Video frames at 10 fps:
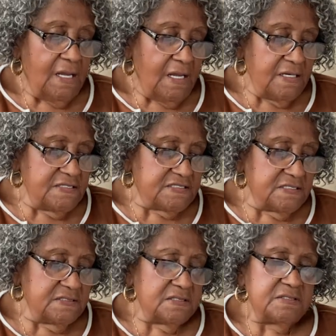And he
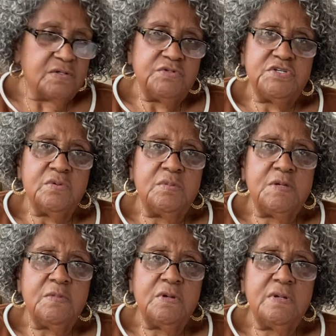says, "Don't you
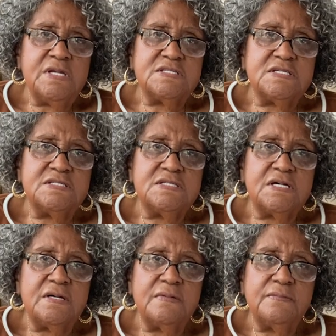remember?" He says,
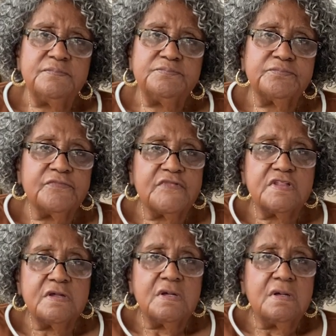
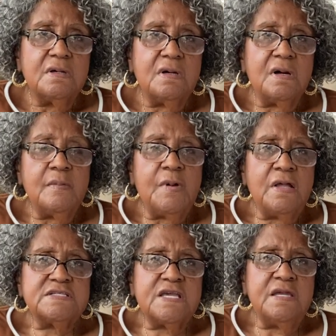"Our
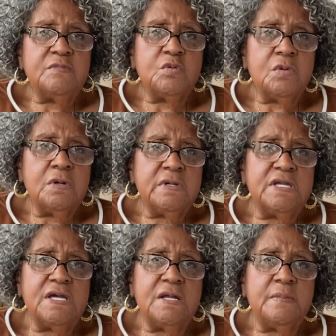boss came to work.
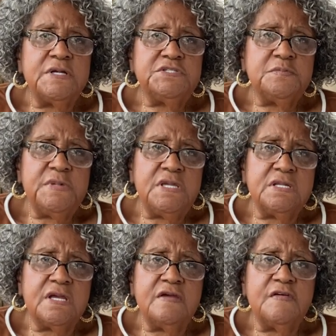He had a bunch of
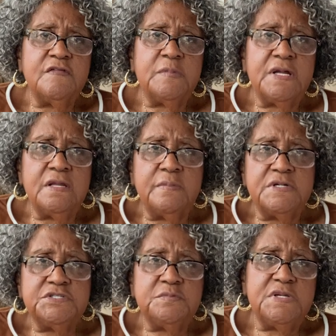meat, gave everybody a
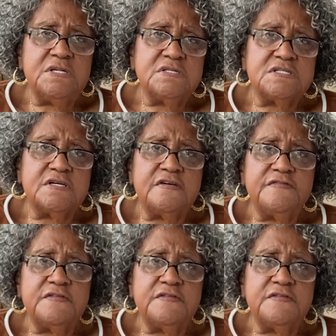bunch of meat and stuff.